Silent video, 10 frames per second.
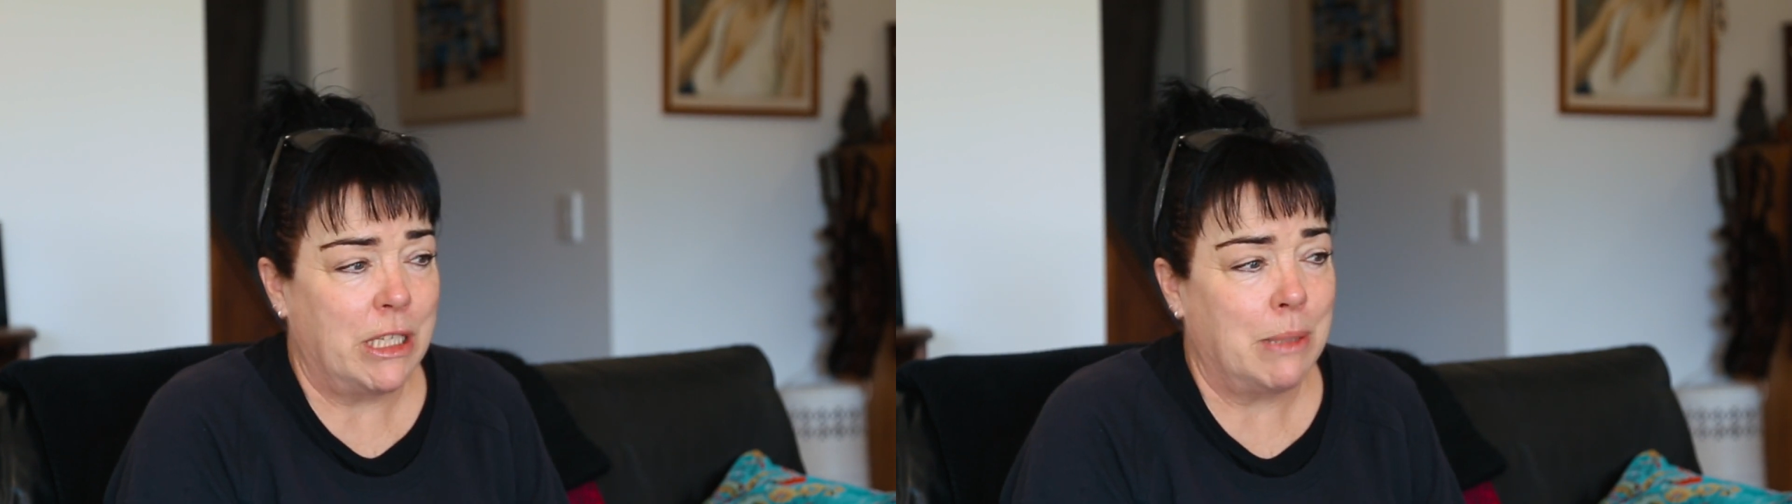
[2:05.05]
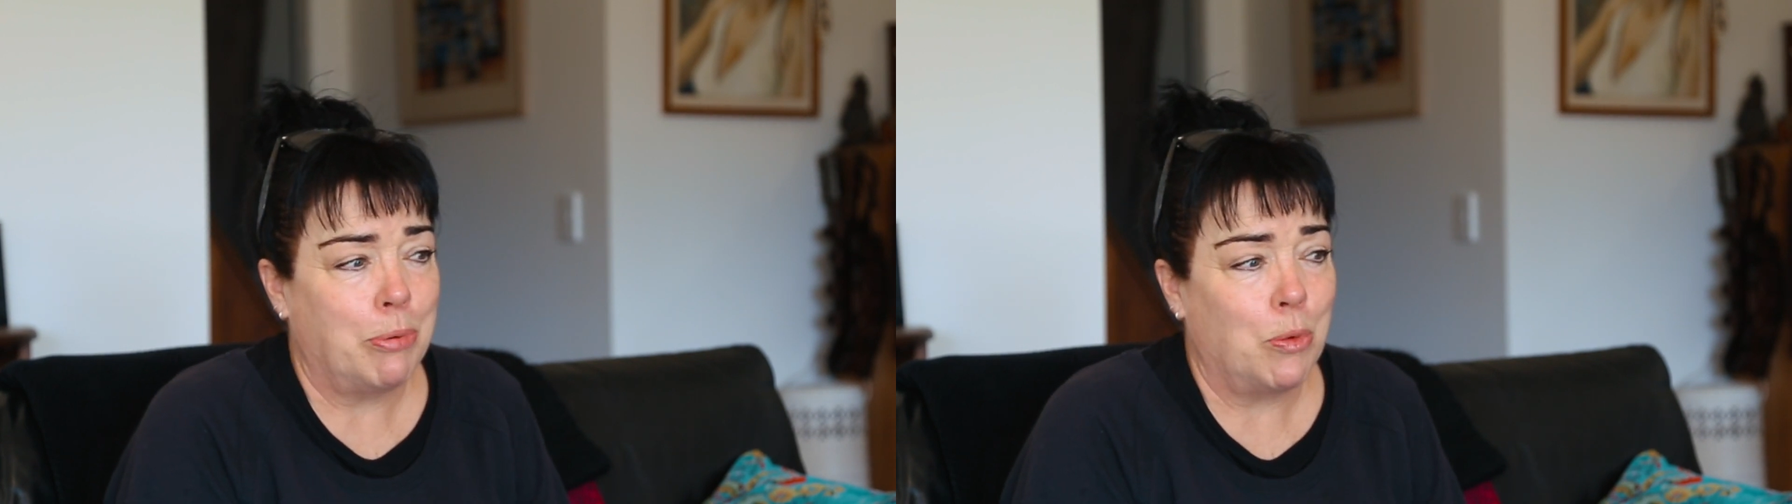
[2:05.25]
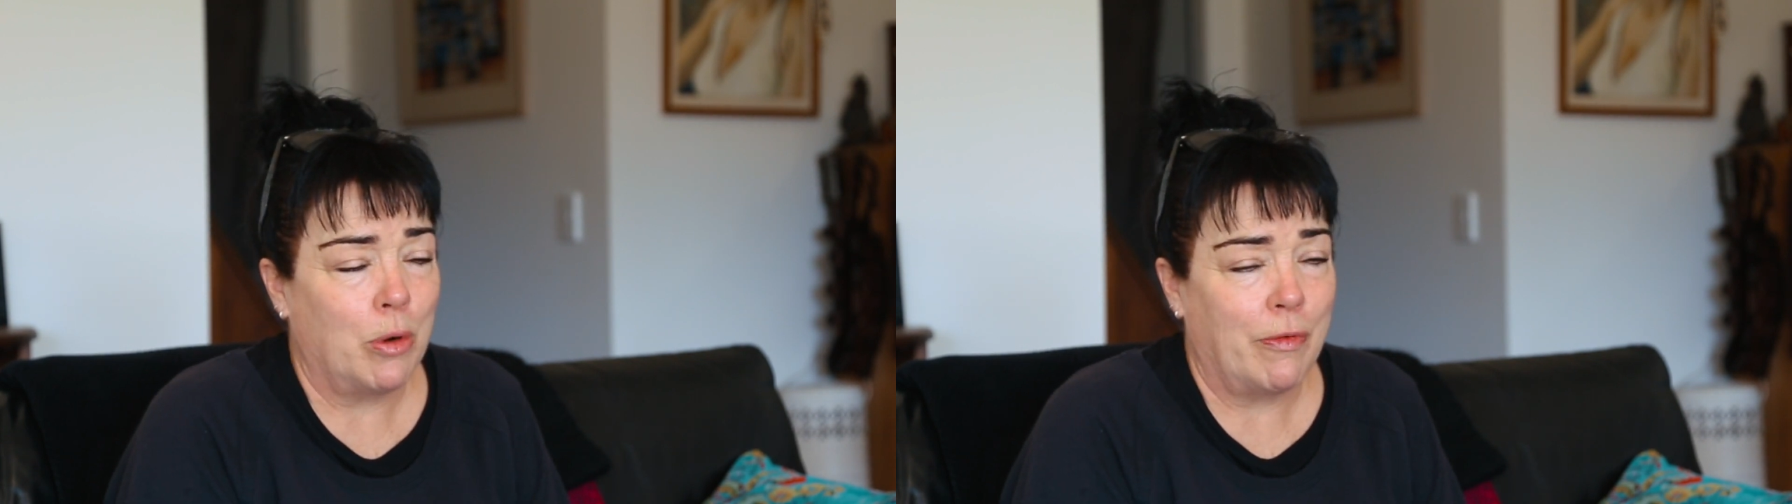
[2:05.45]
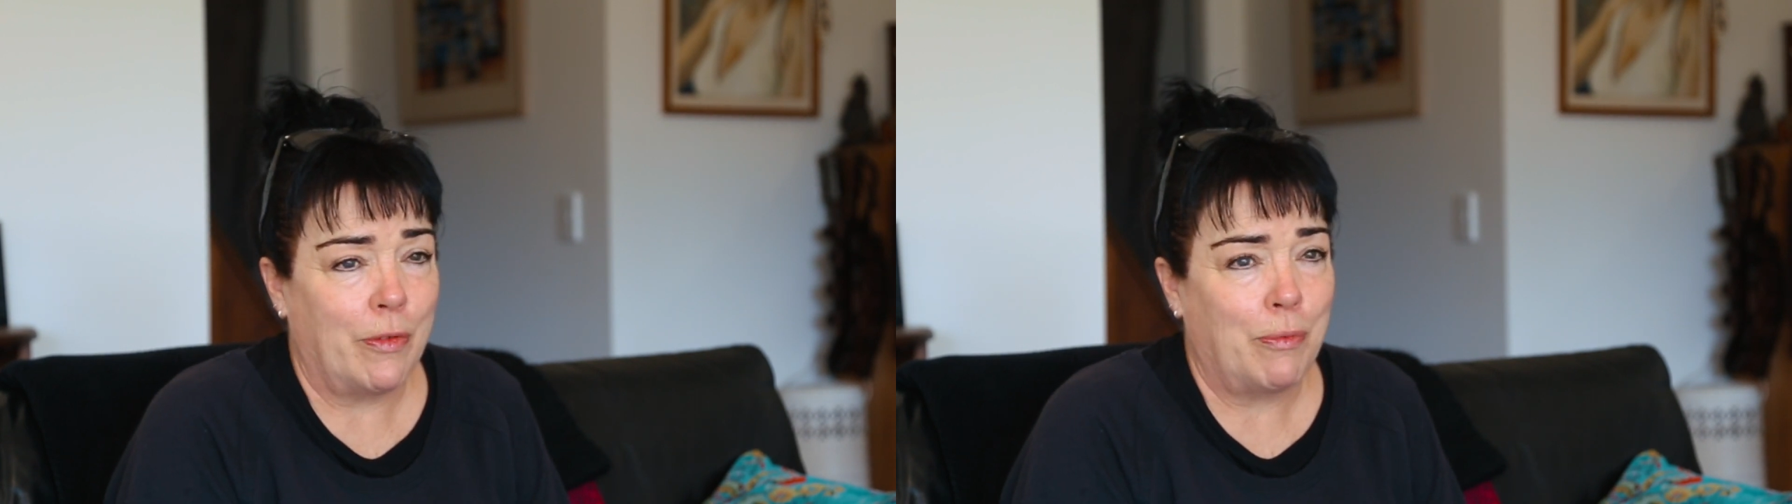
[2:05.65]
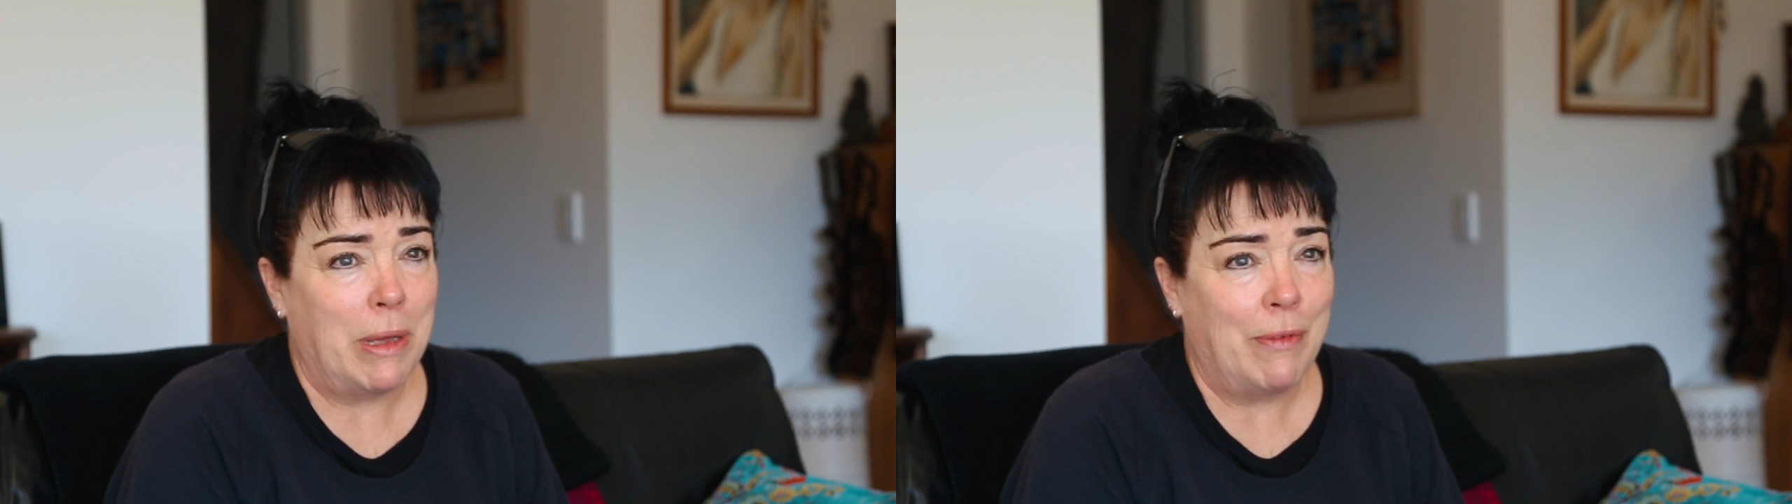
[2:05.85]
supportive
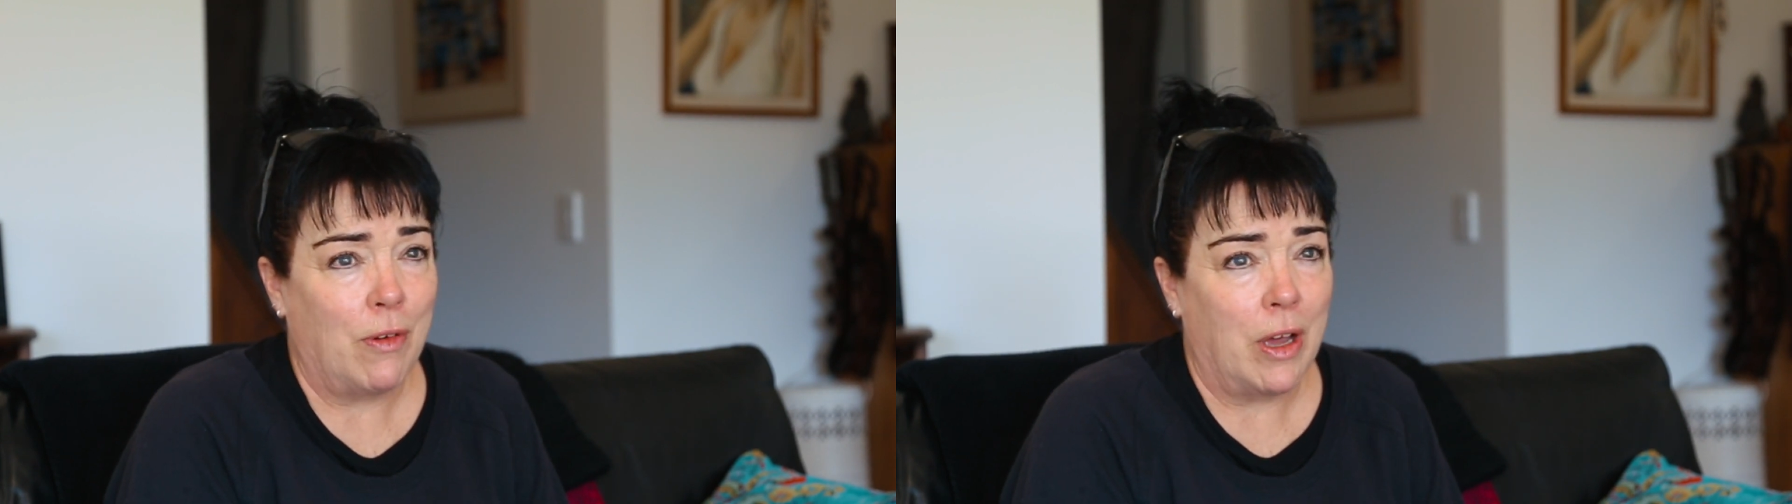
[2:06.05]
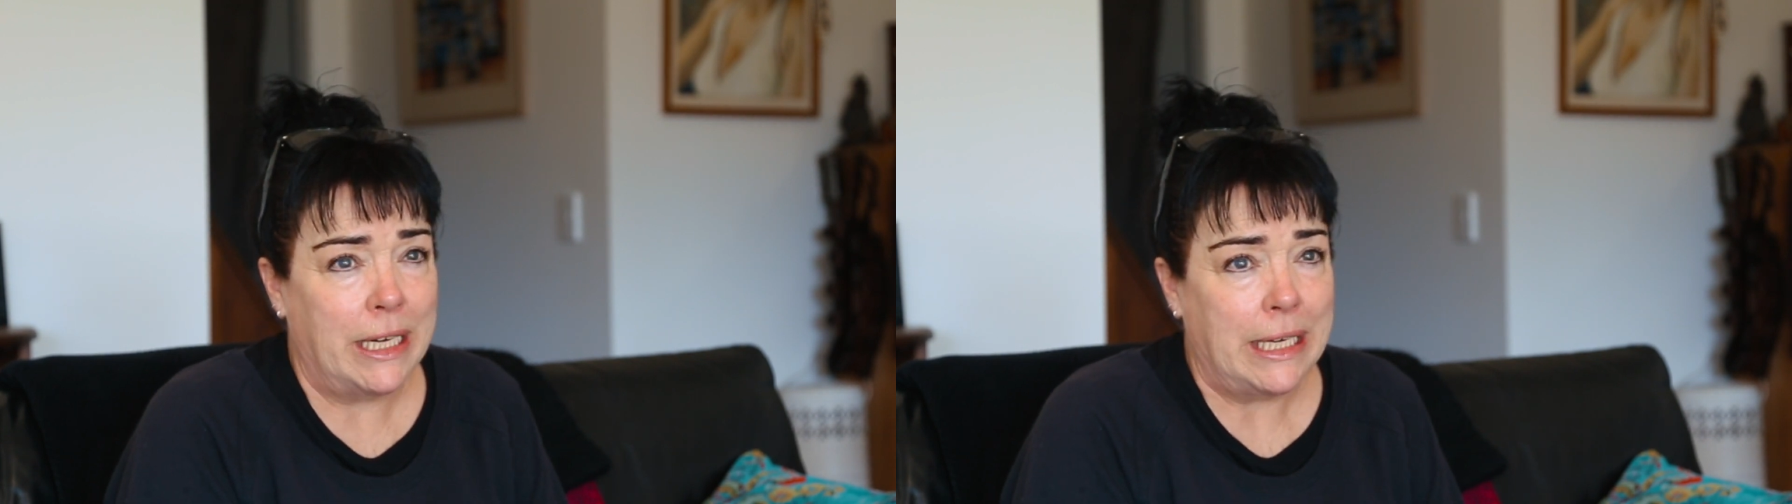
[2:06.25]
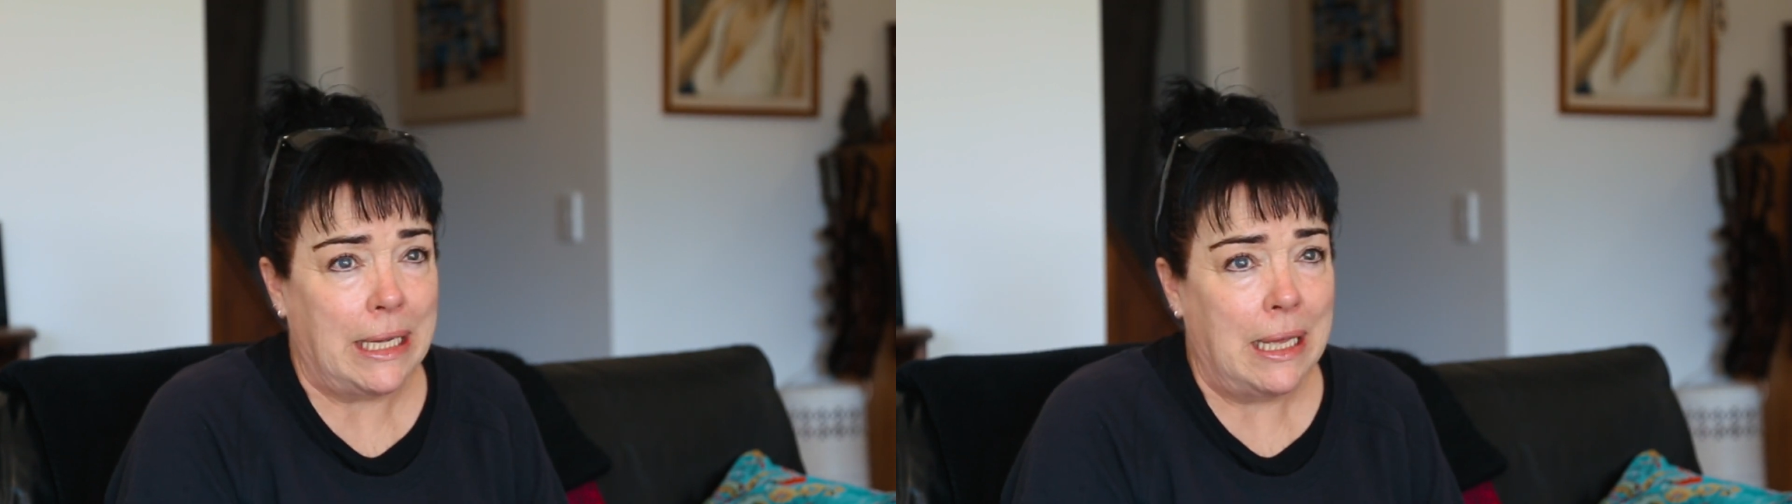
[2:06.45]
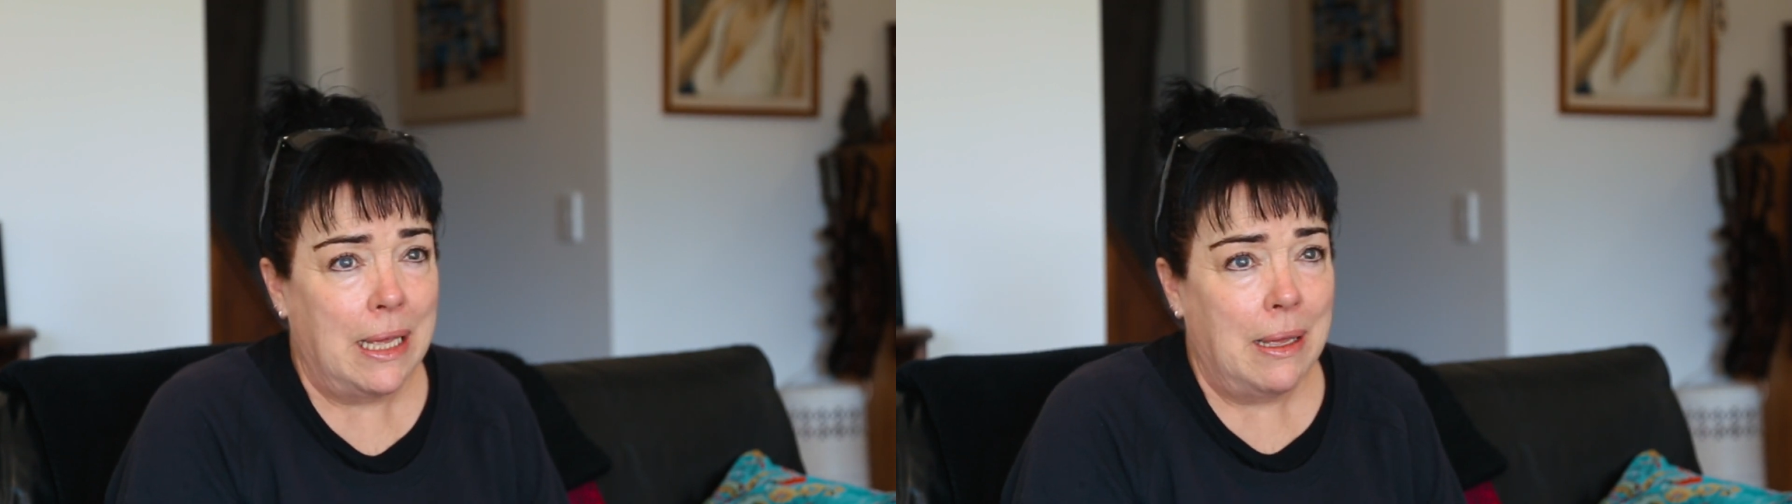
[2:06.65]
of me finding